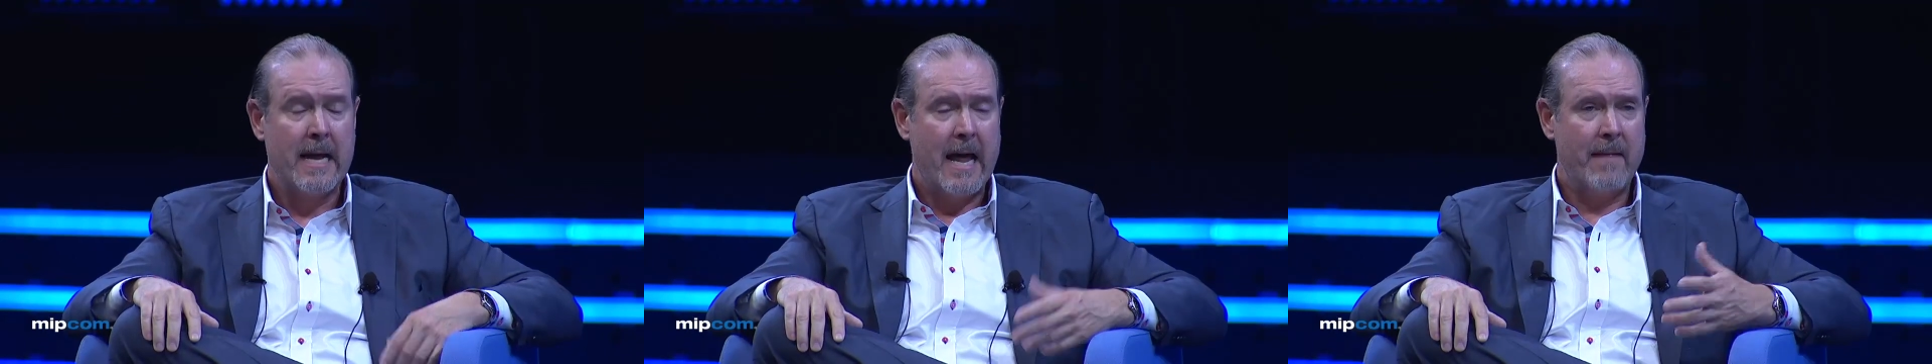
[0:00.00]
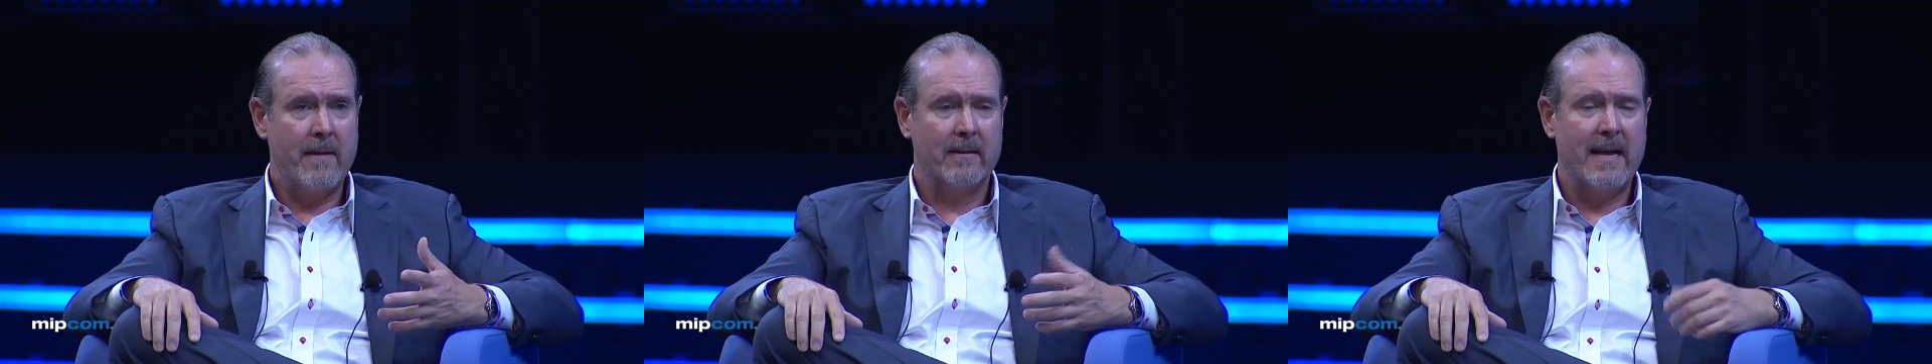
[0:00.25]

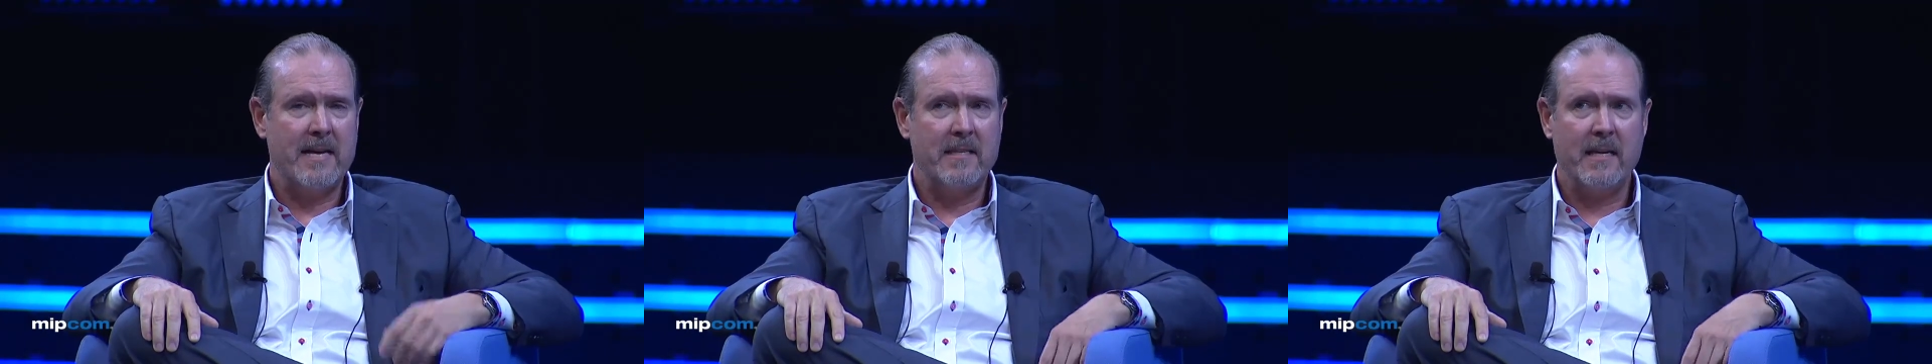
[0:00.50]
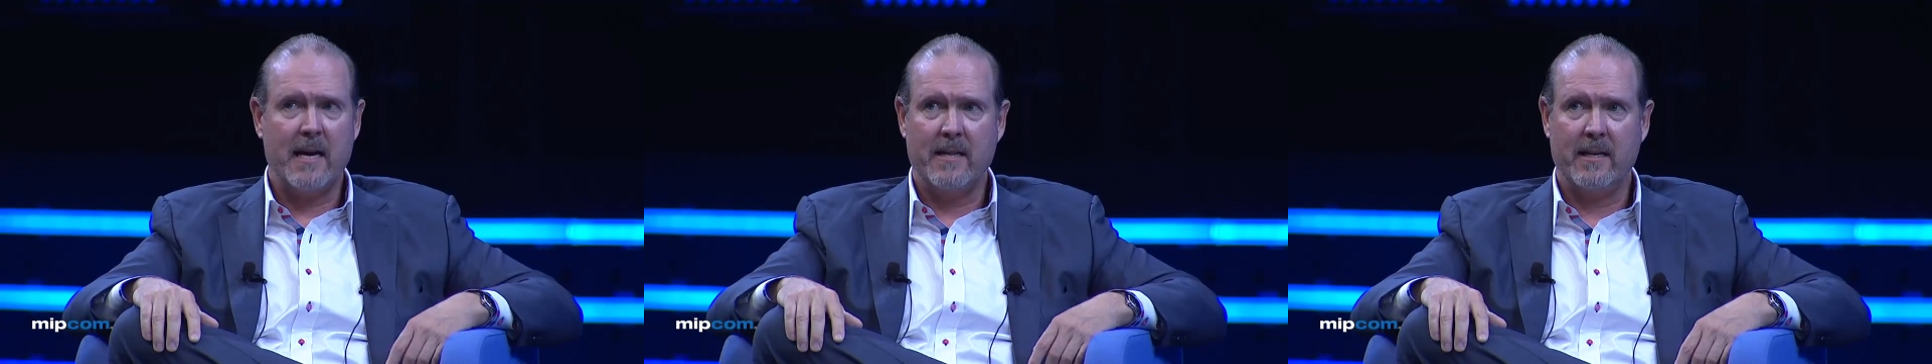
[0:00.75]
And then the last
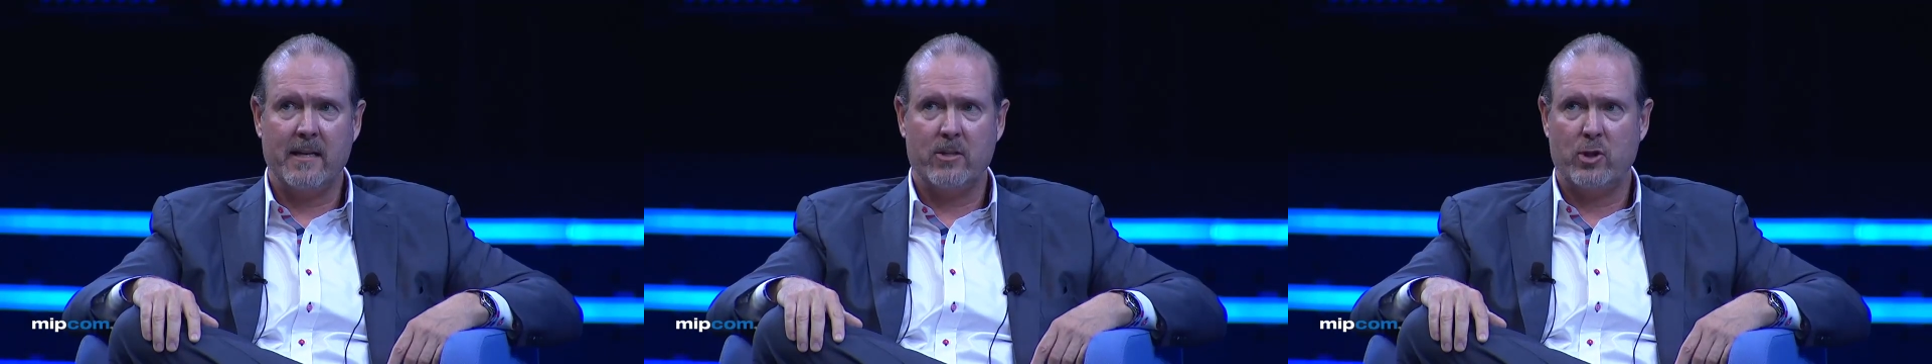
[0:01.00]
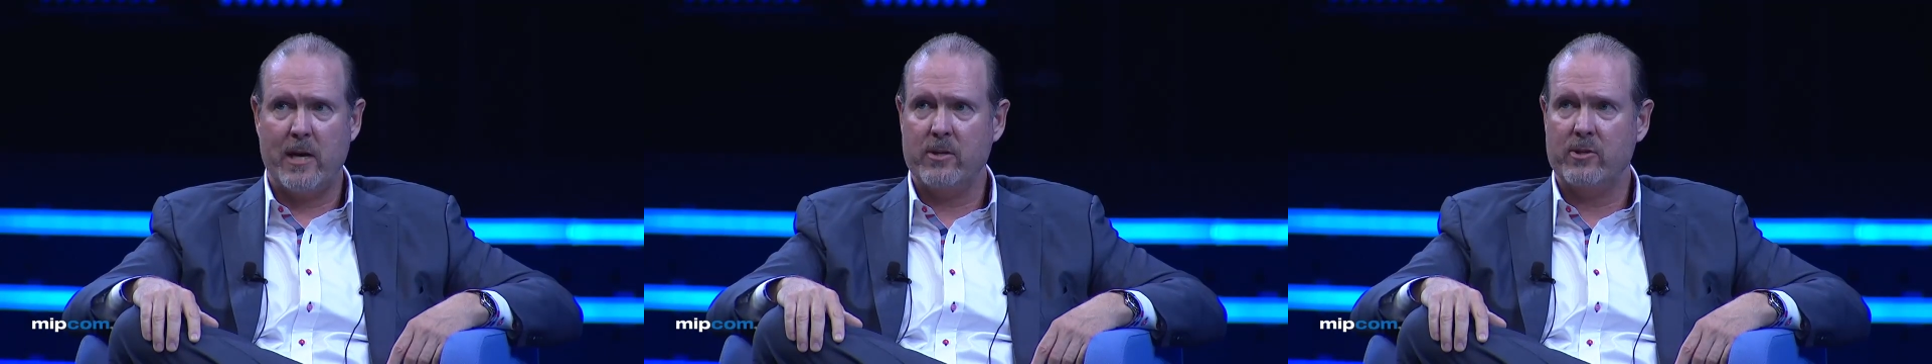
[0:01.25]
thing I think has
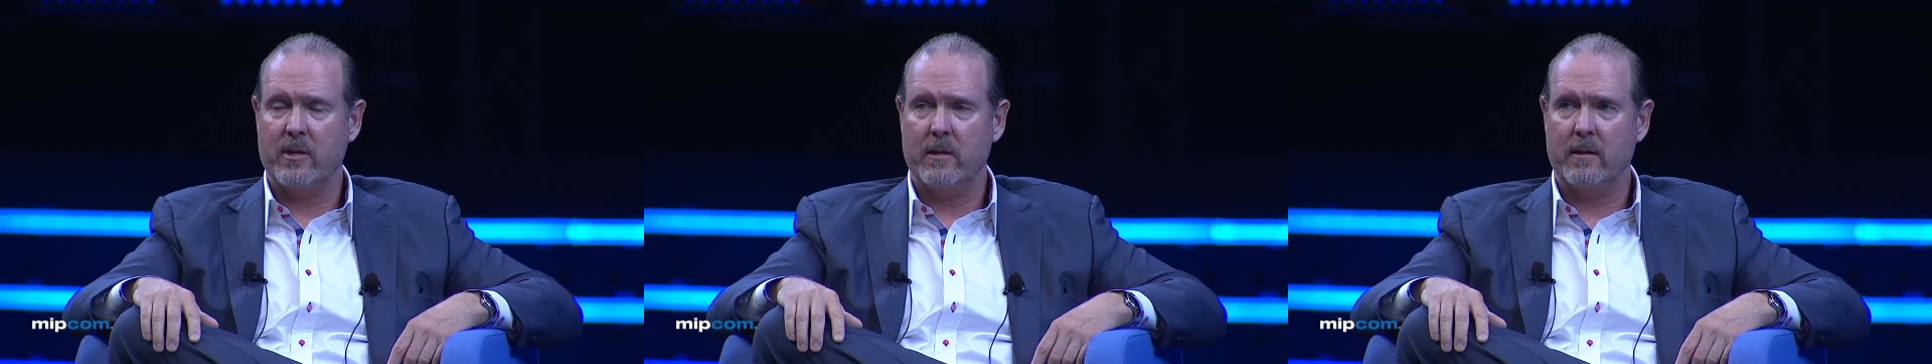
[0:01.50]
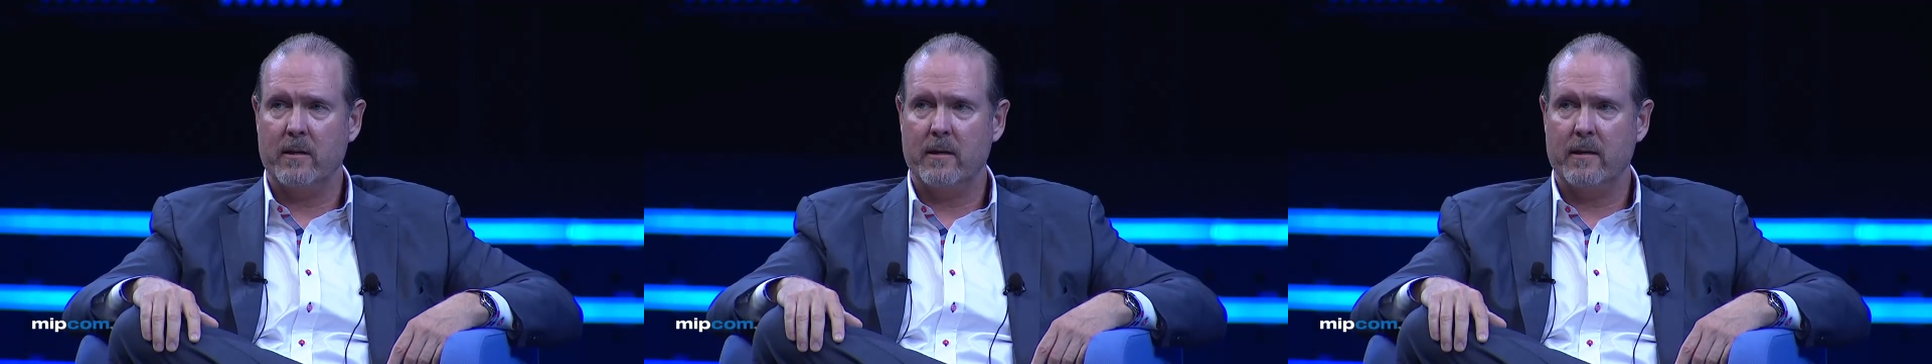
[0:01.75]
changed
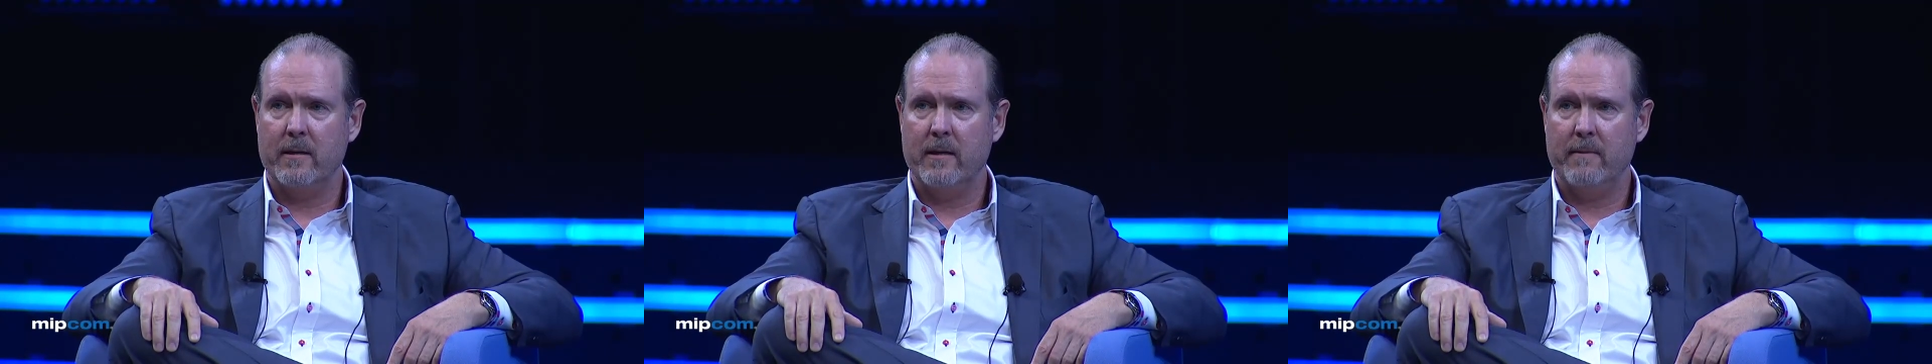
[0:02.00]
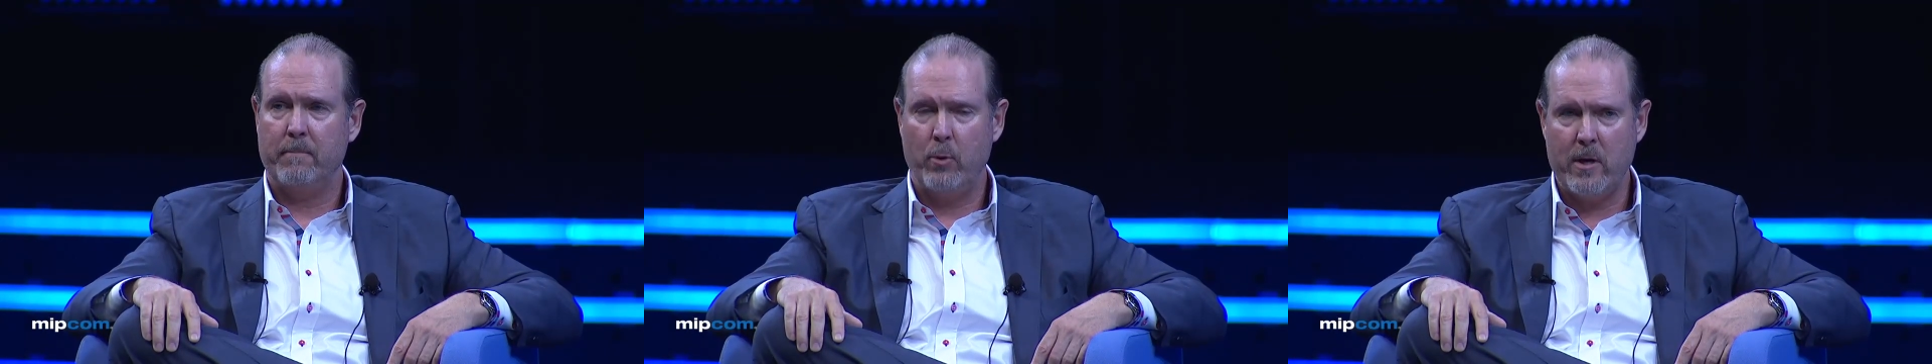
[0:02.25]
uh, in
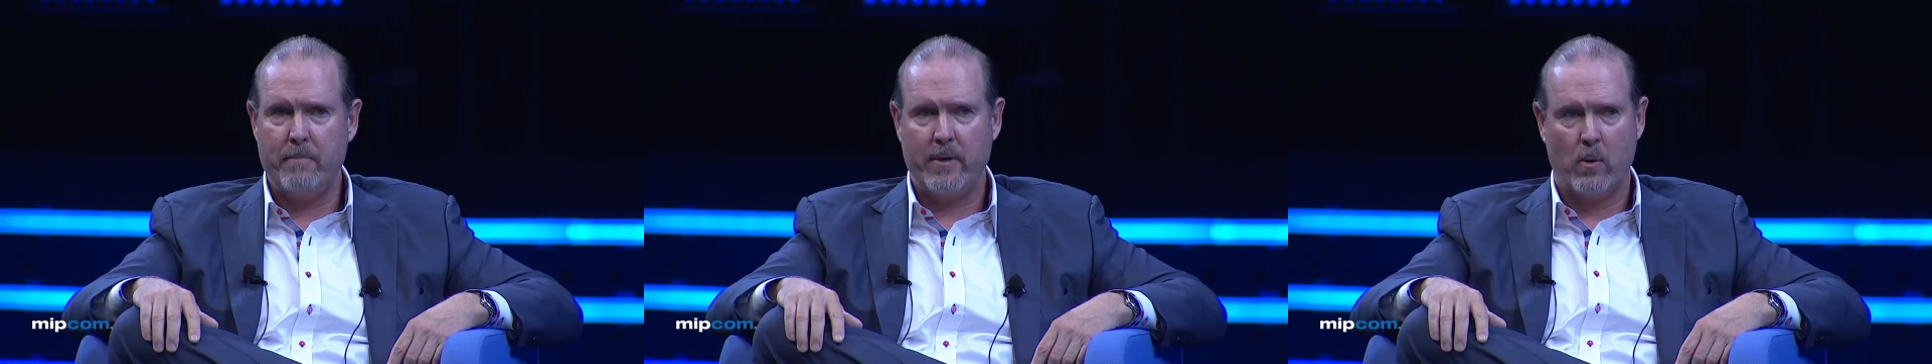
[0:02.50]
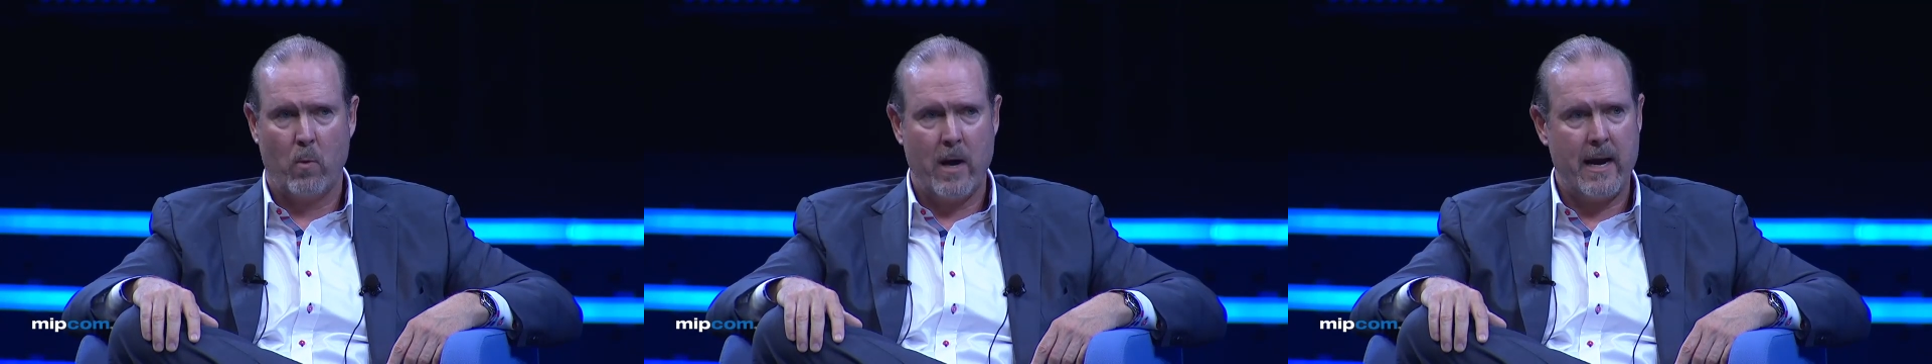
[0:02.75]
a pretty
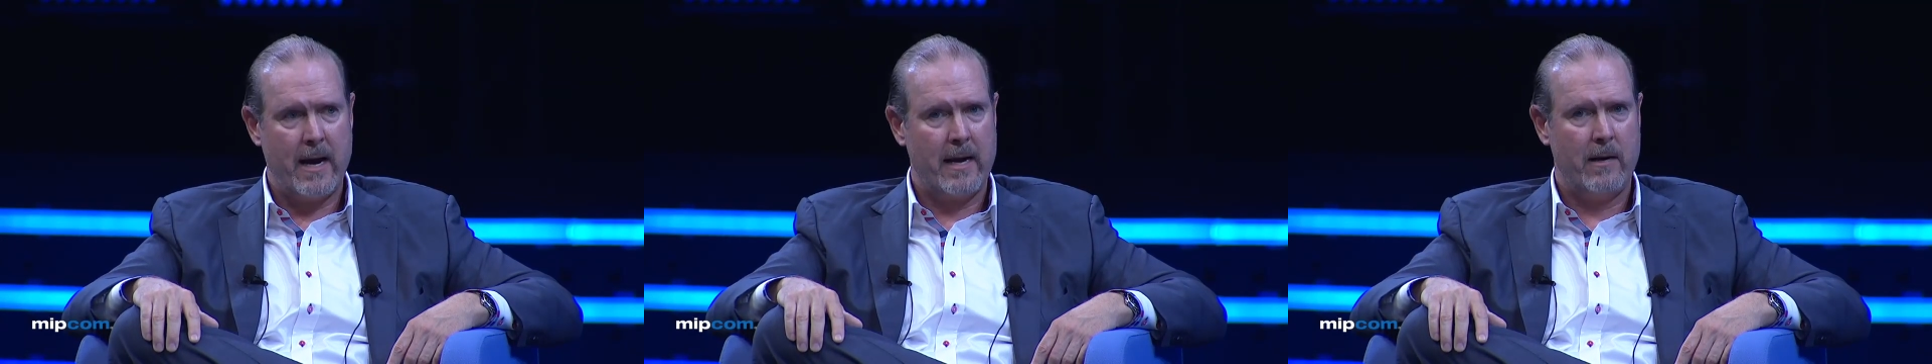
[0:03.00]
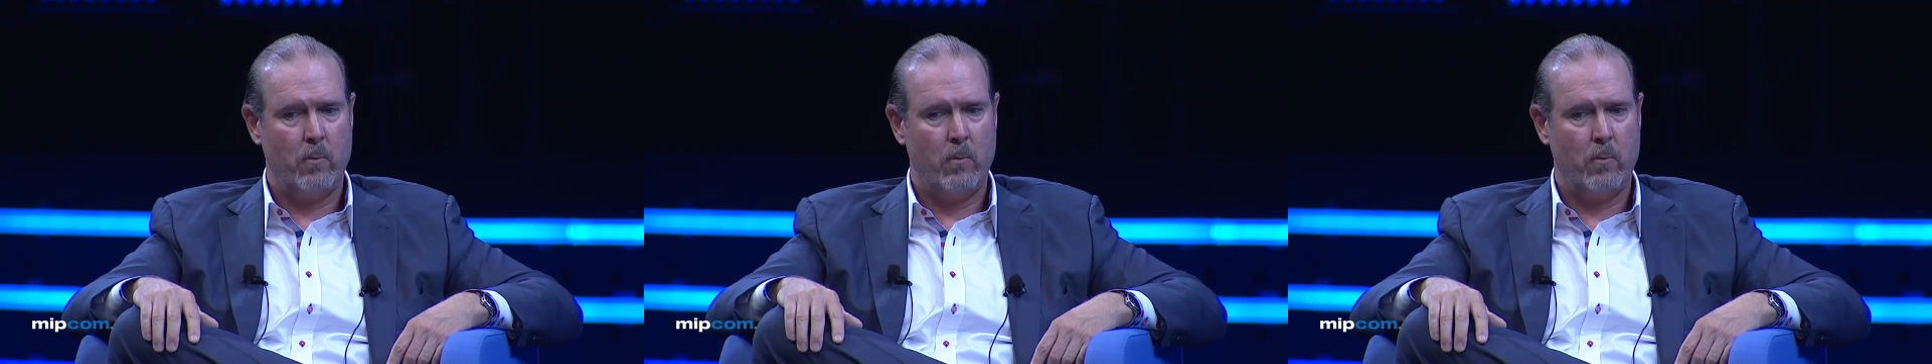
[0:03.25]
big way,